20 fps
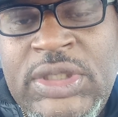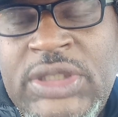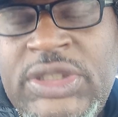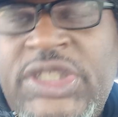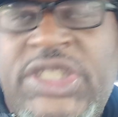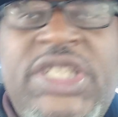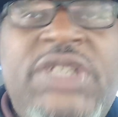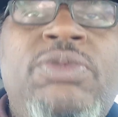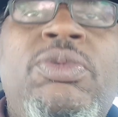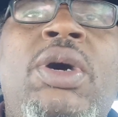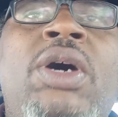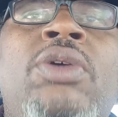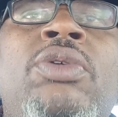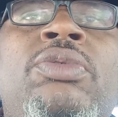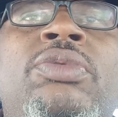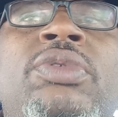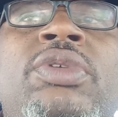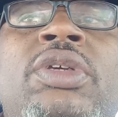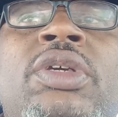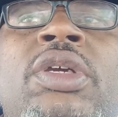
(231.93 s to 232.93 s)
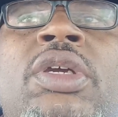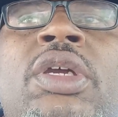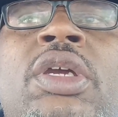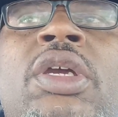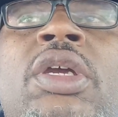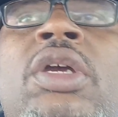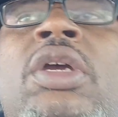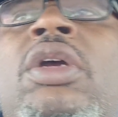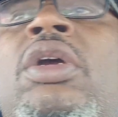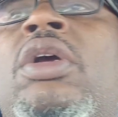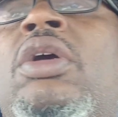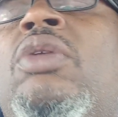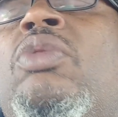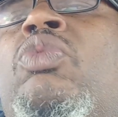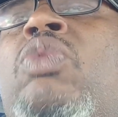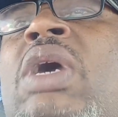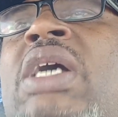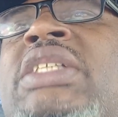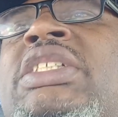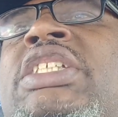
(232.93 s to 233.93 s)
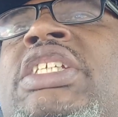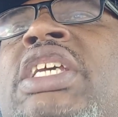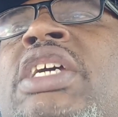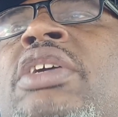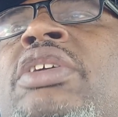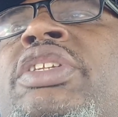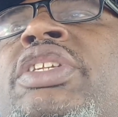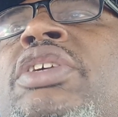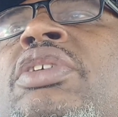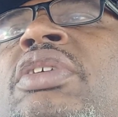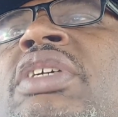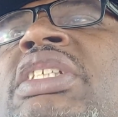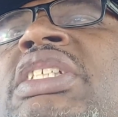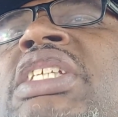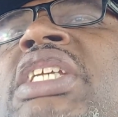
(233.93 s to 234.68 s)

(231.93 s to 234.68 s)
She won't. What she'll do is